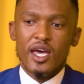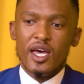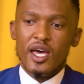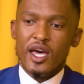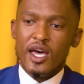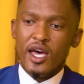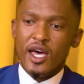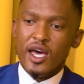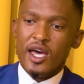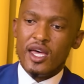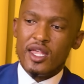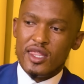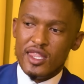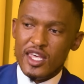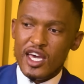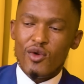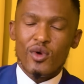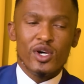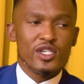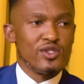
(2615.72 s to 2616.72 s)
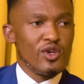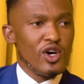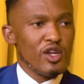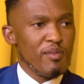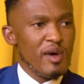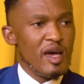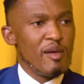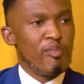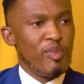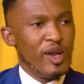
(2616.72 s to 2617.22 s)
there was
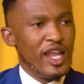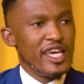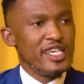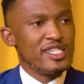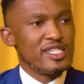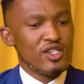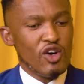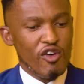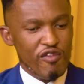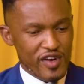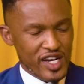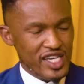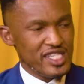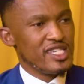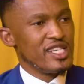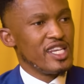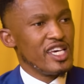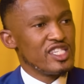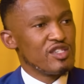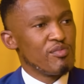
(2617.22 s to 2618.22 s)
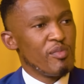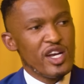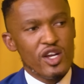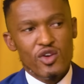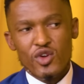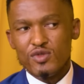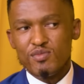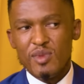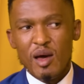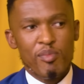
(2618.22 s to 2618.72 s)
not my place of residence, but
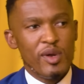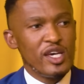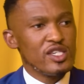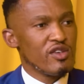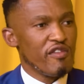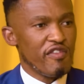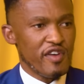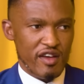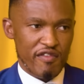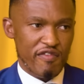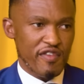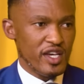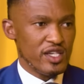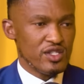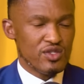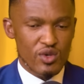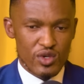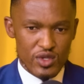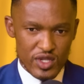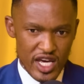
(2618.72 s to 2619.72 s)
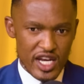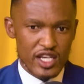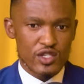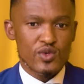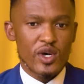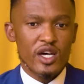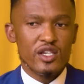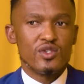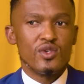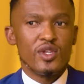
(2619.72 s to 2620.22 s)
it was my place of reference. So that is
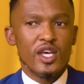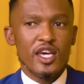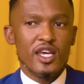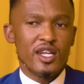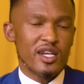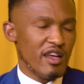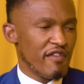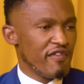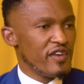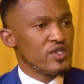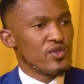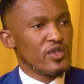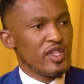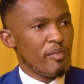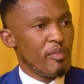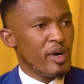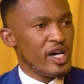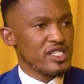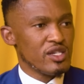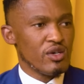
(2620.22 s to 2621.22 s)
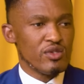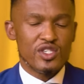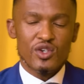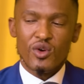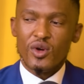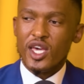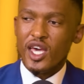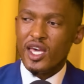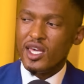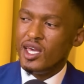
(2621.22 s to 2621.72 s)
why today, in reference to the past, I would say,
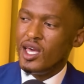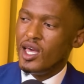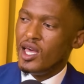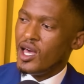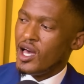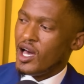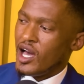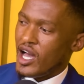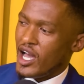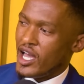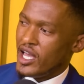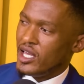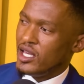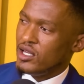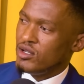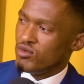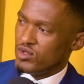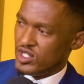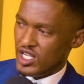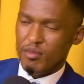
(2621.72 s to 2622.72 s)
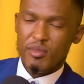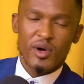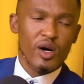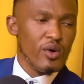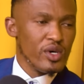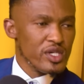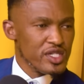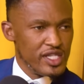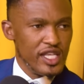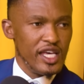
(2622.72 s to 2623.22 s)
okay, Temba
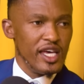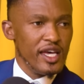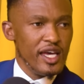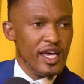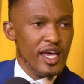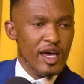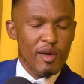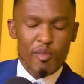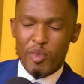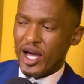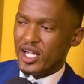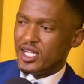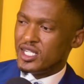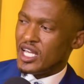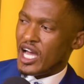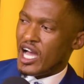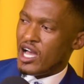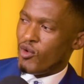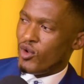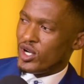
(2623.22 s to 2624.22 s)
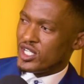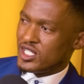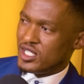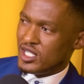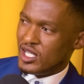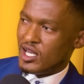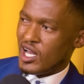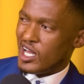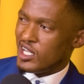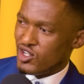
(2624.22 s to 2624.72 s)
was there, but I was
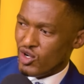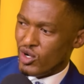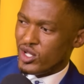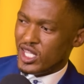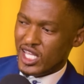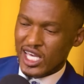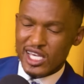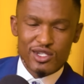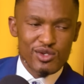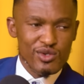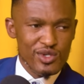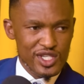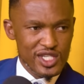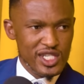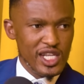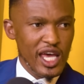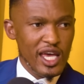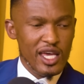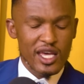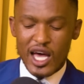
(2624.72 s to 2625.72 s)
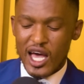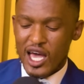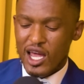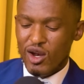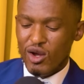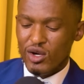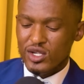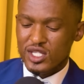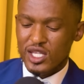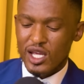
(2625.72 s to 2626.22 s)
not there to stay. I
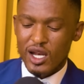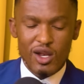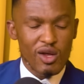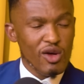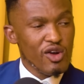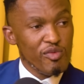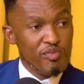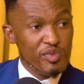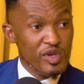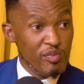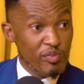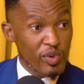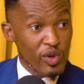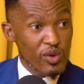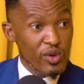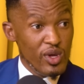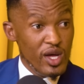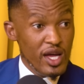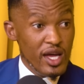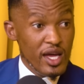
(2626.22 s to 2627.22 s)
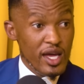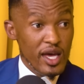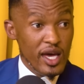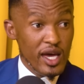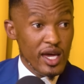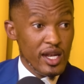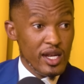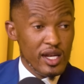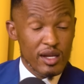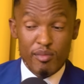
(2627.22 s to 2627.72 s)
lost a lot of people.
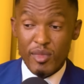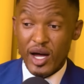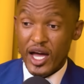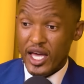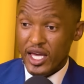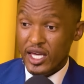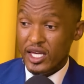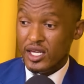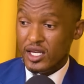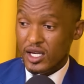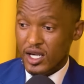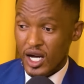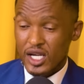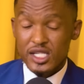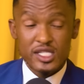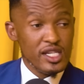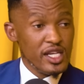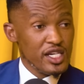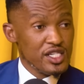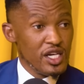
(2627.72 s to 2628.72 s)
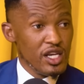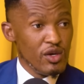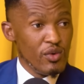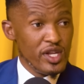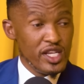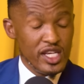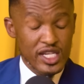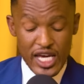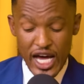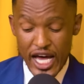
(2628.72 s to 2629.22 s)
And my cousin, actually,
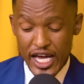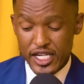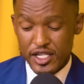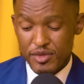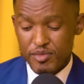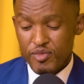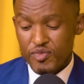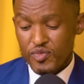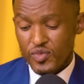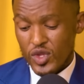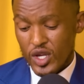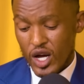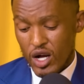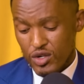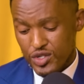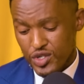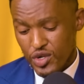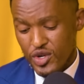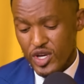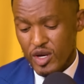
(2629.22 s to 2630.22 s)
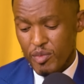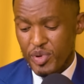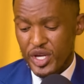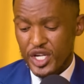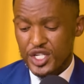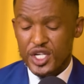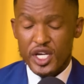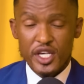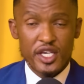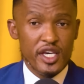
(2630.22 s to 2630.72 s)
when he died, I'll show you a
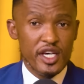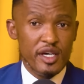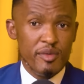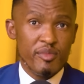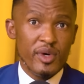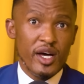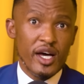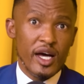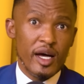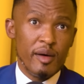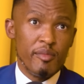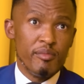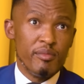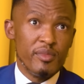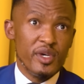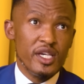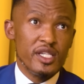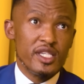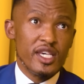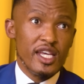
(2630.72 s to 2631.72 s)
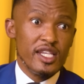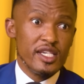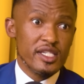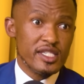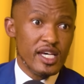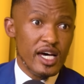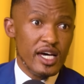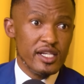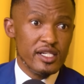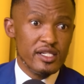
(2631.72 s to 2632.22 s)
picture here. In Daily
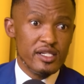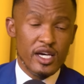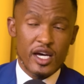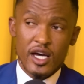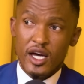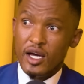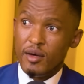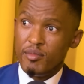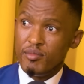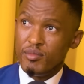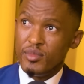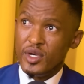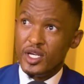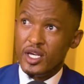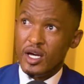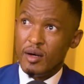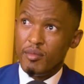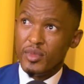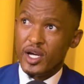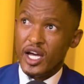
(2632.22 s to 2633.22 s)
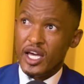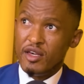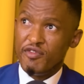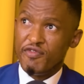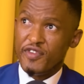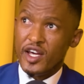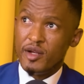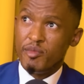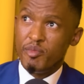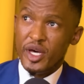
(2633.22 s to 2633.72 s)
Sun, Yamkai
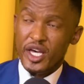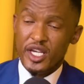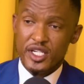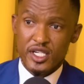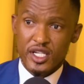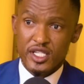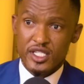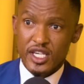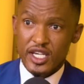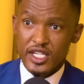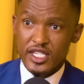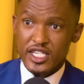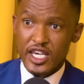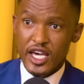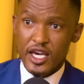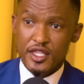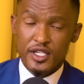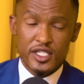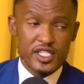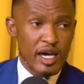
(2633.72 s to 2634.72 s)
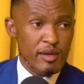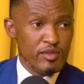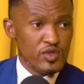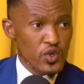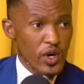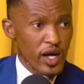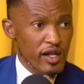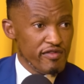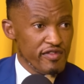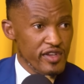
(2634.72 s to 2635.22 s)
front page and said death time
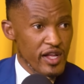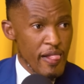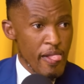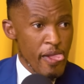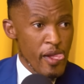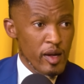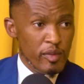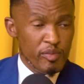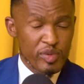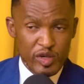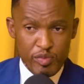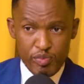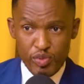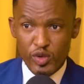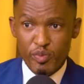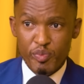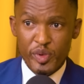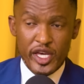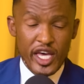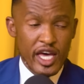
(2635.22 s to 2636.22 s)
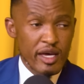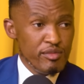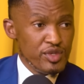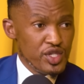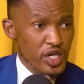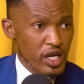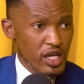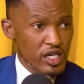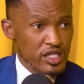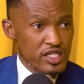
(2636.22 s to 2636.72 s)
12. People became
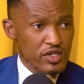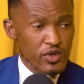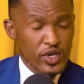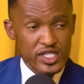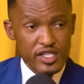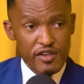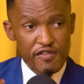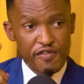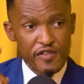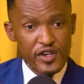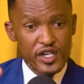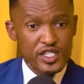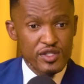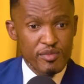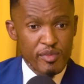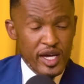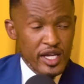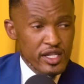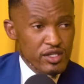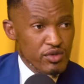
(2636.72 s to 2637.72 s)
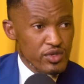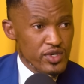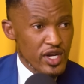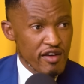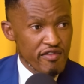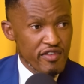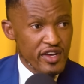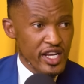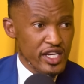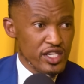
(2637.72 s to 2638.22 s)
jealous. He was the first man to
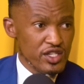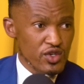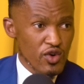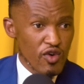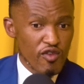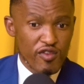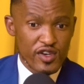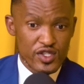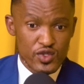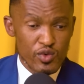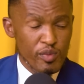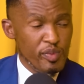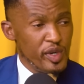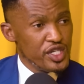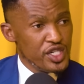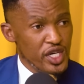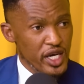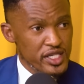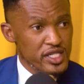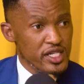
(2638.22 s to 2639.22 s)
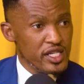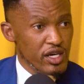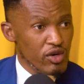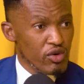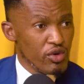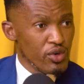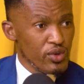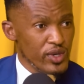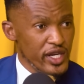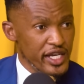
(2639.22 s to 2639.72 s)
drive a Range Rover supercharged in
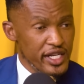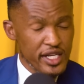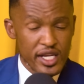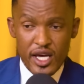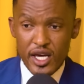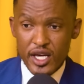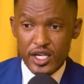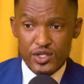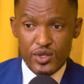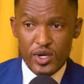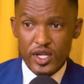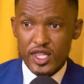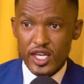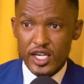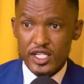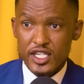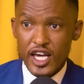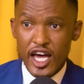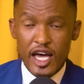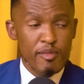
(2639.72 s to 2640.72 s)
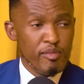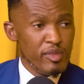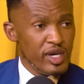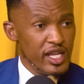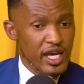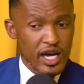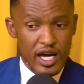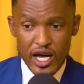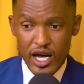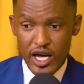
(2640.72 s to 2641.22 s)
Neguru Lane. Mm. So at that
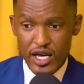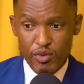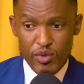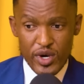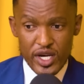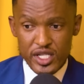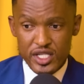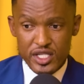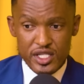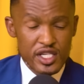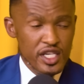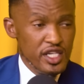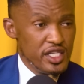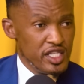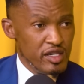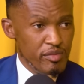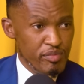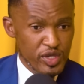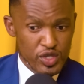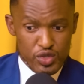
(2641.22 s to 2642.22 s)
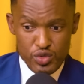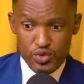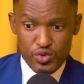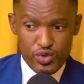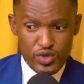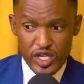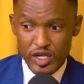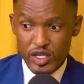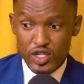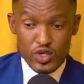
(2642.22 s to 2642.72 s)
time, I went knee deep
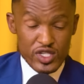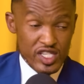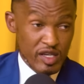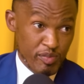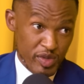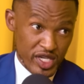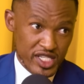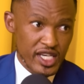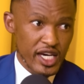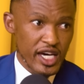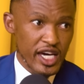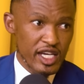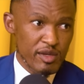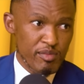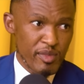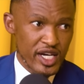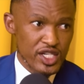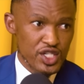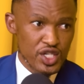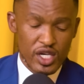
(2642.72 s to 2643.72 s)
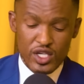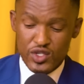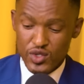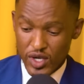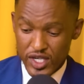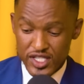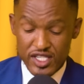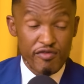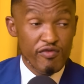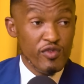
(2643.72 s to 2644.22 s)
into it was a PSA manch. So
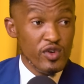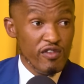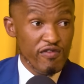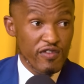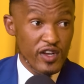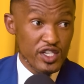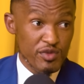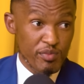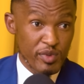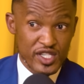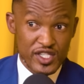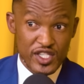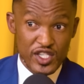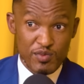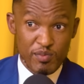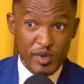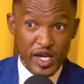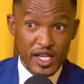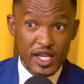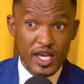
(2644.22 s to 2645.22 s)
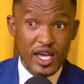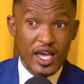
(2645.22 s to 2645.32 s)
I was a fully fledged businessman.